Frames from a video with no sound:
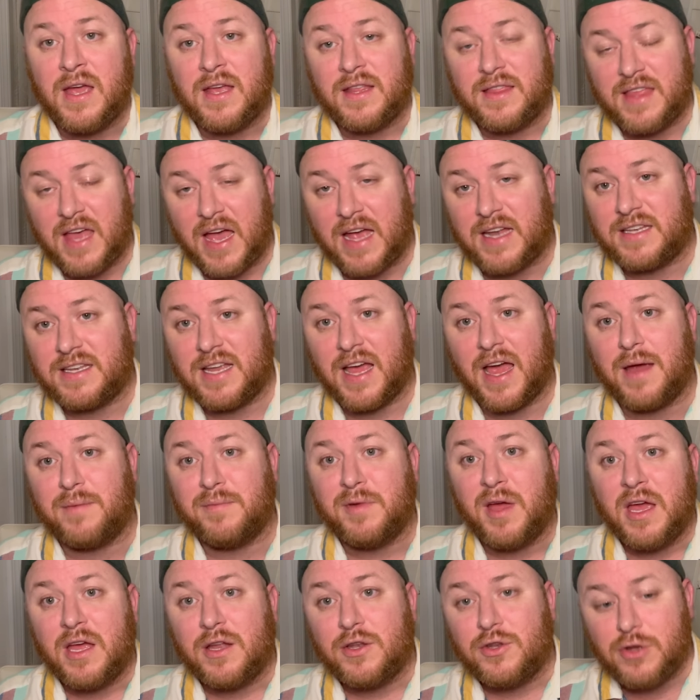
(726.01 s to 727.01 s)
that time,
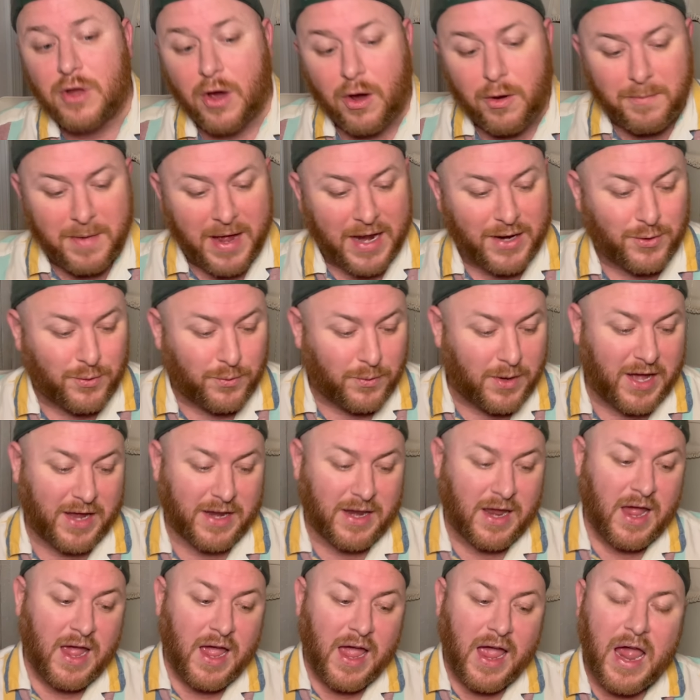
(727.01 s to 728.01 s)
no matter what.